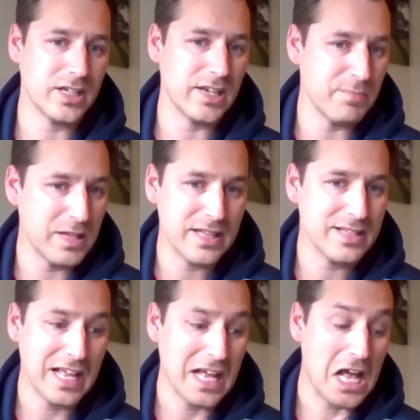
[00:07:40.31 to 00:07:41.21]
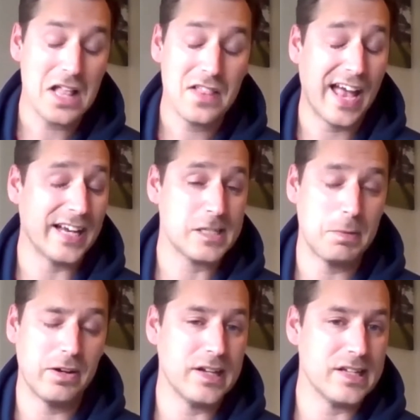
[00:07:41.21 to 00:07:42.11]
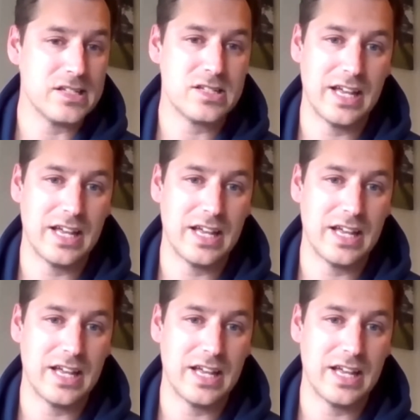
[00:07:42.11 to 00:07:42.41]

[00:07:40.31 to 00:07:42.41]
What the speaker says: and give me that experience.